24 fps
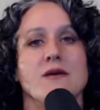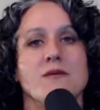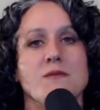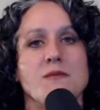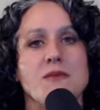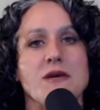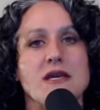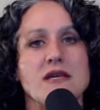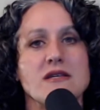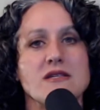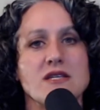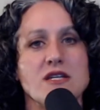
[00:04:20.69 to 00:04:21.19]

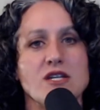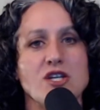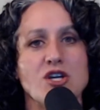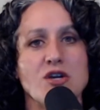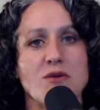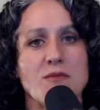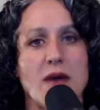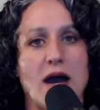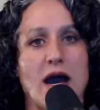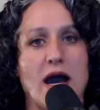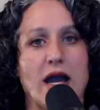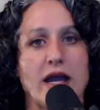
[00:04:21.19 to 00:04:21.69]
peace in your
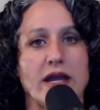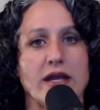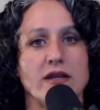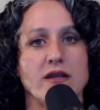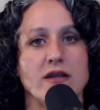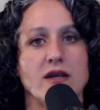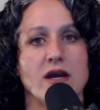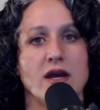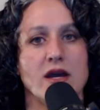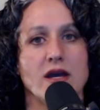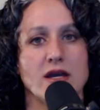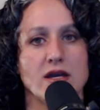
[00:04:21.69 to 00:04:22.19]
mind,
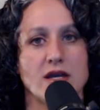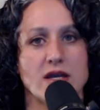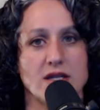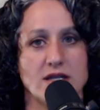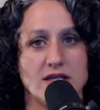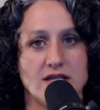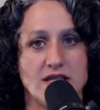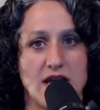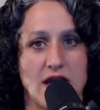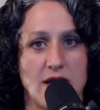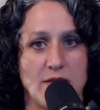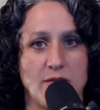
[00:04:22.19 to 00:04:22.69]

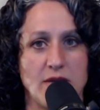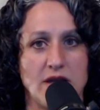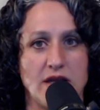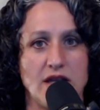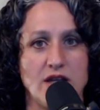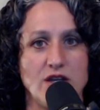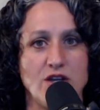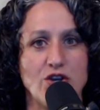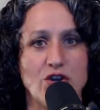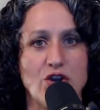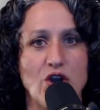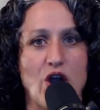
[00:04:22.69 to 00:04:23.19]
contentment
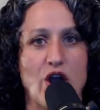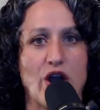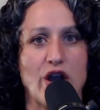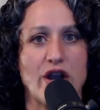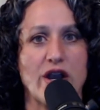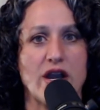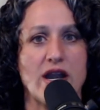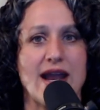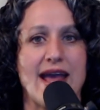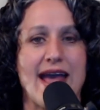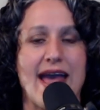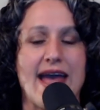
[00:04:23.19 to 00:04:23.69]
in your
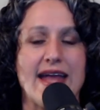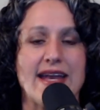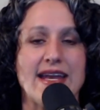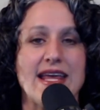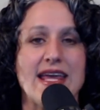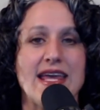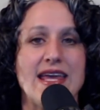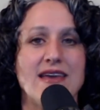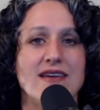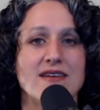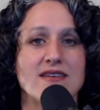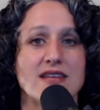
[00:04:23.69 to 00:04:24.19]
heart, and
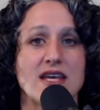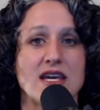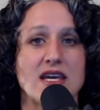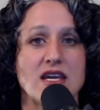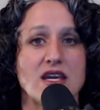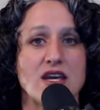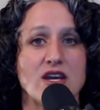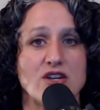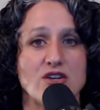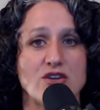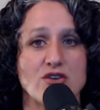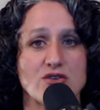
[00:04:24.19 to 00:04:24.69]
healing
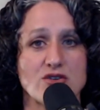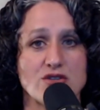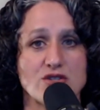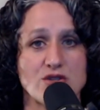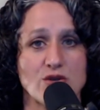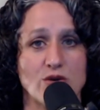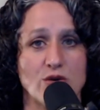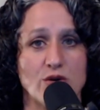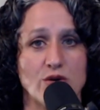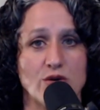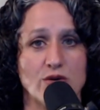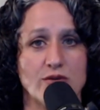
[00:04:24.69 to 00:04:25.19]
in your
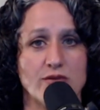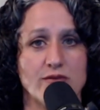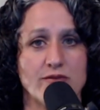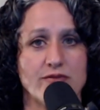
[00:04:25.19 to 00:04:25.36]
soul.